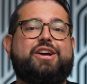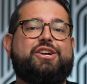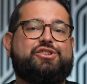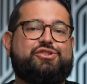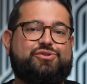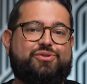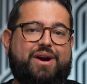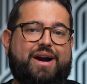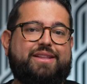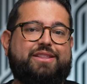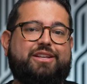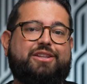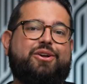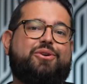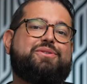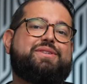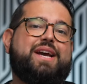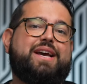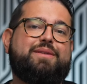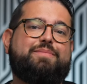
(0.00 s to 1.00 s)
try the
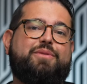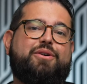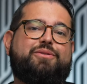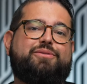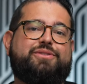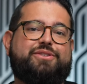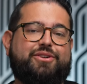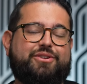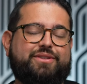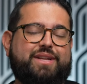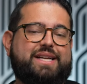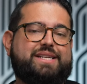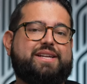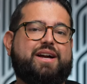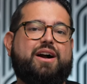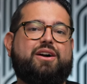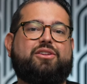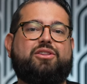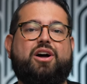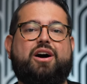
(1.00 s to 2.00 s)
low data mode, turn that
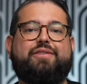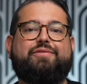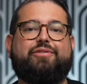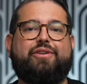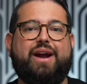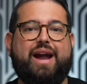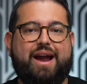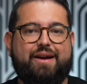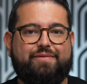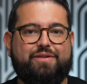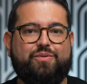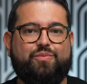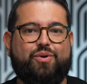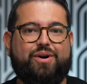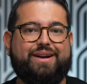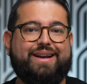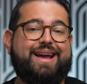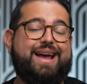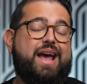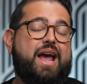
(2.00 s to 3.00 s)
toggle on for
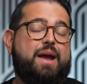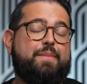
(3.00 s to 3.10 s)
everyone.